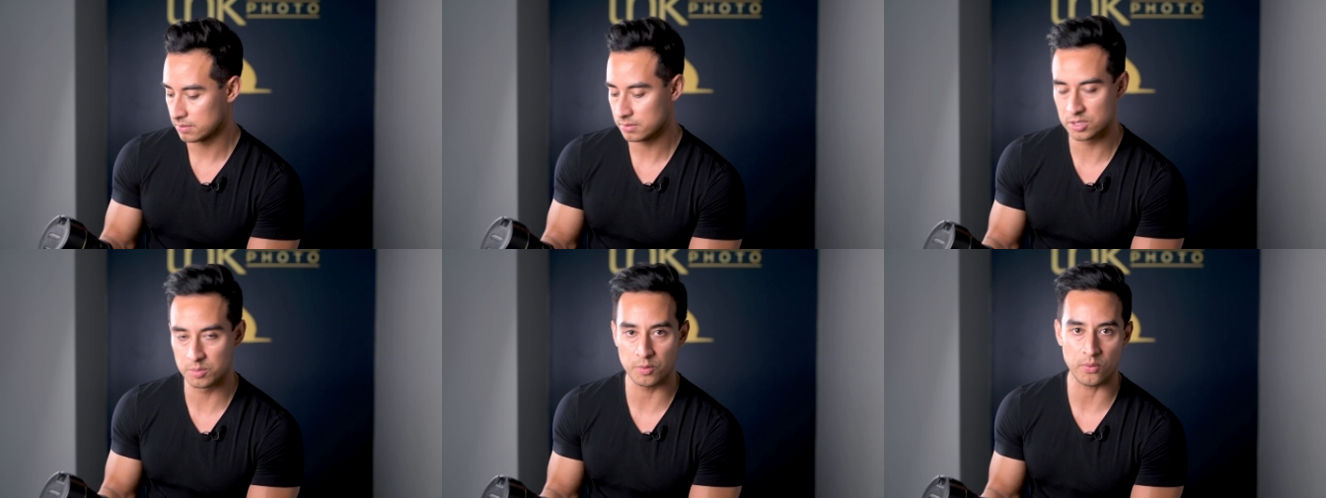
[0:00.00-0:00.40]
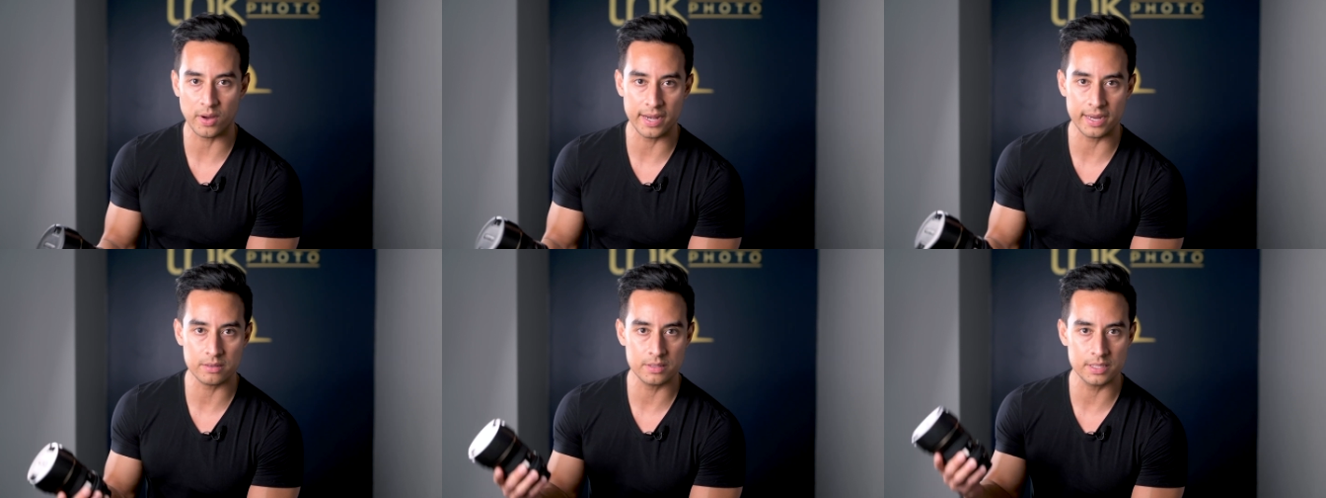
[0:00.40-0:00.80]
super
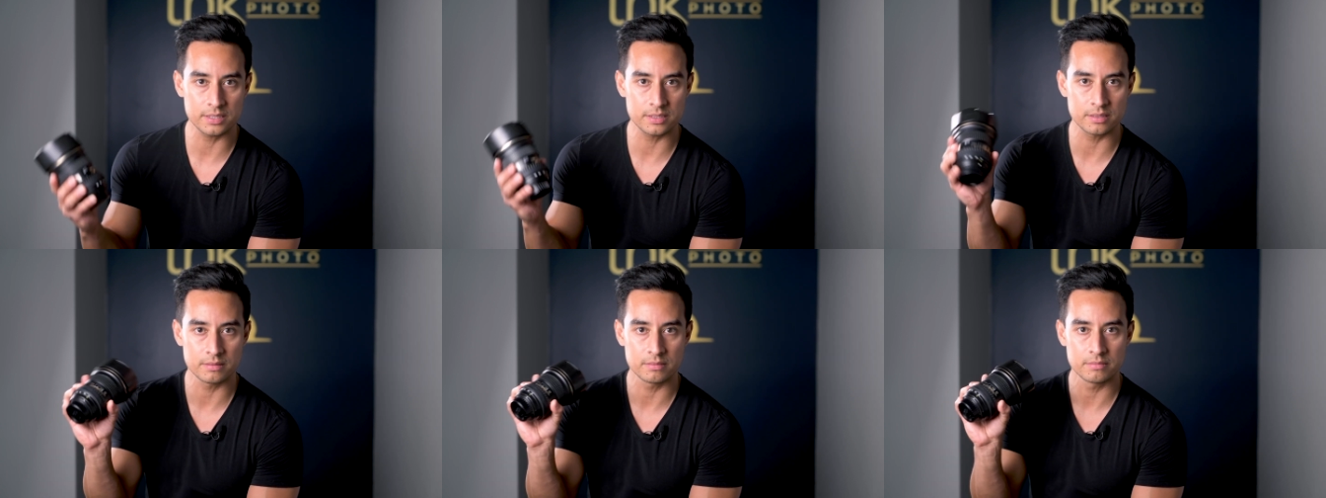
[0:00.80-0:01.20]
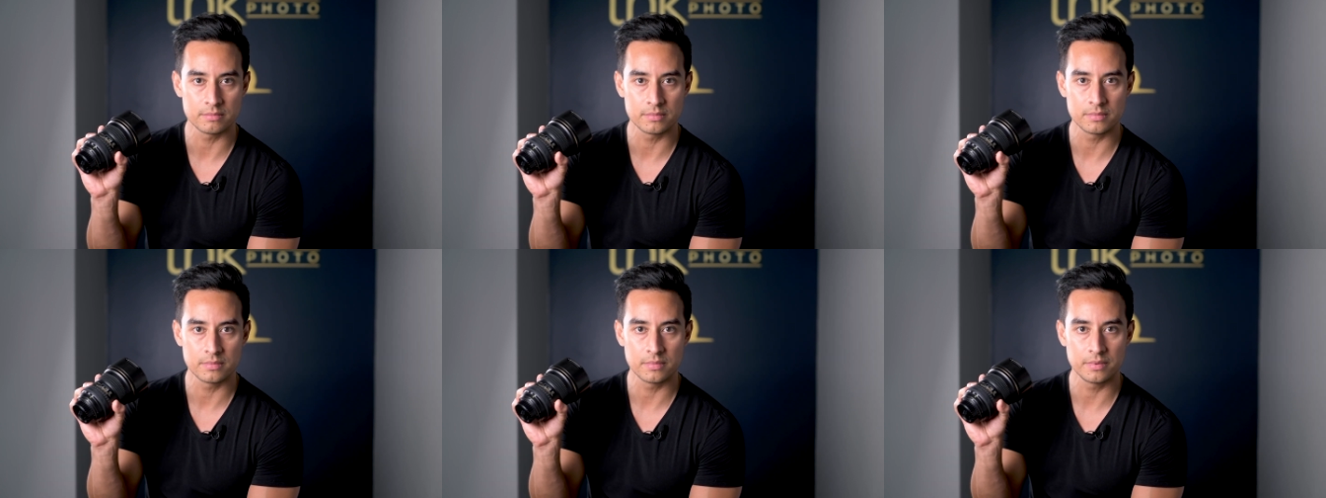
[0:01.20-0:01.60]
wide angle lens,
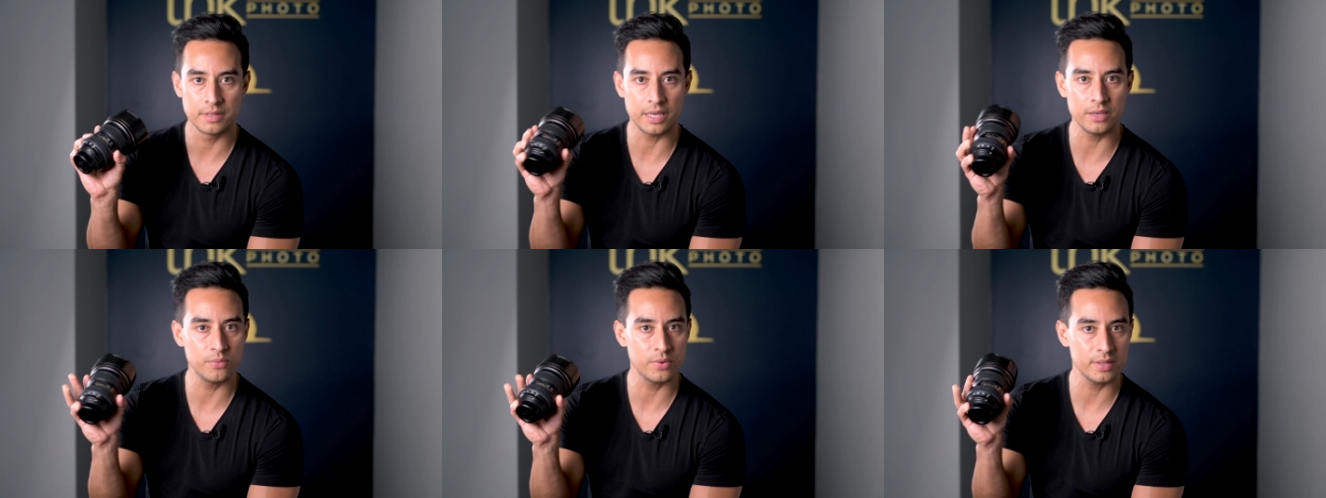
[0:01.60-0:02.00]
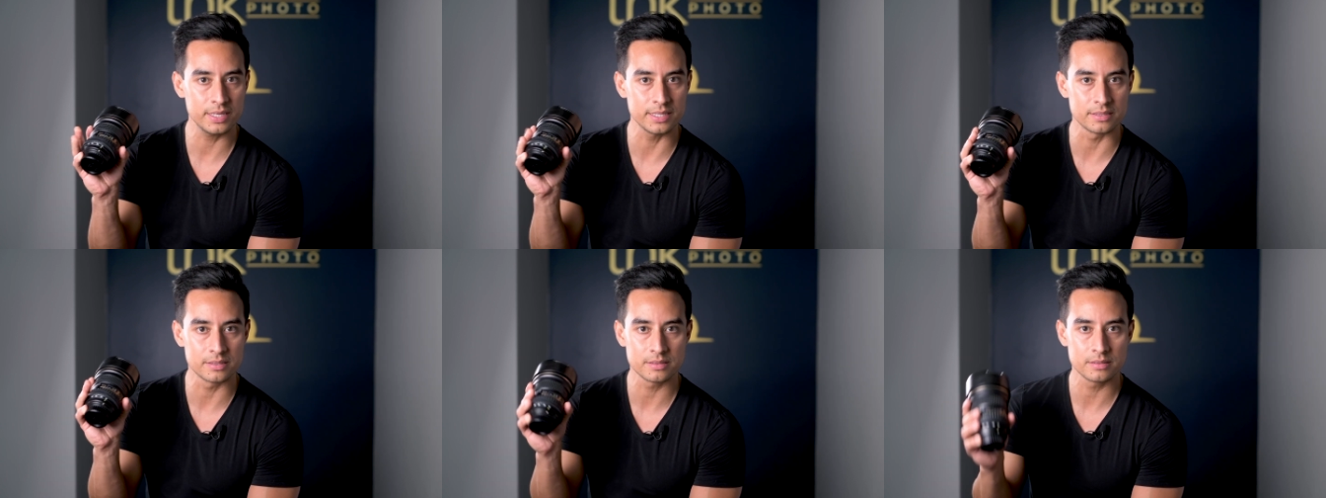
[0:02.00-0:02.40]
get you one of
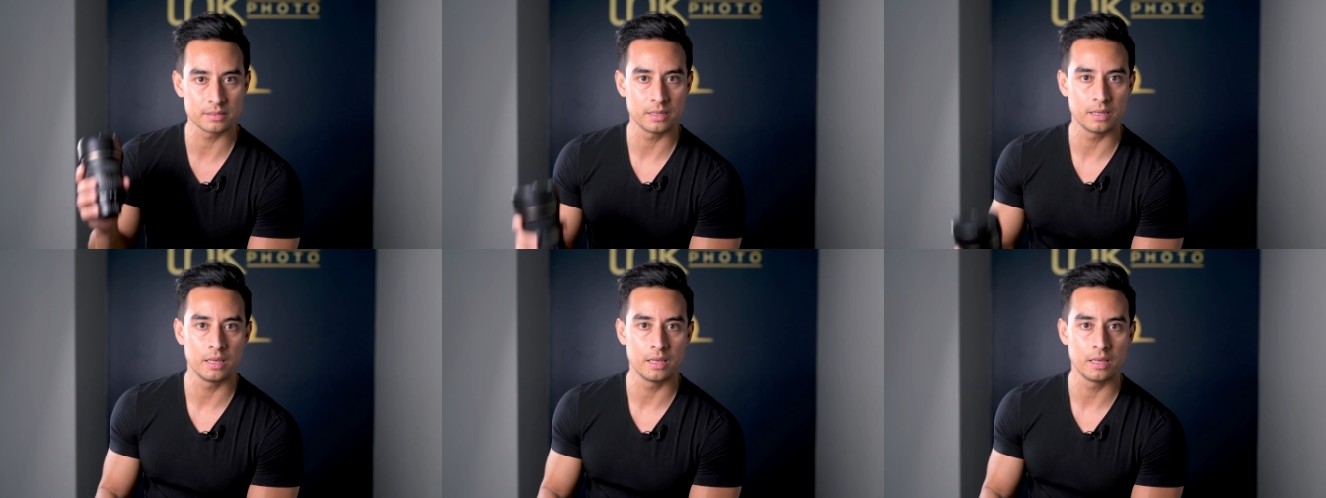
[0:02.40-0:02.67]
these.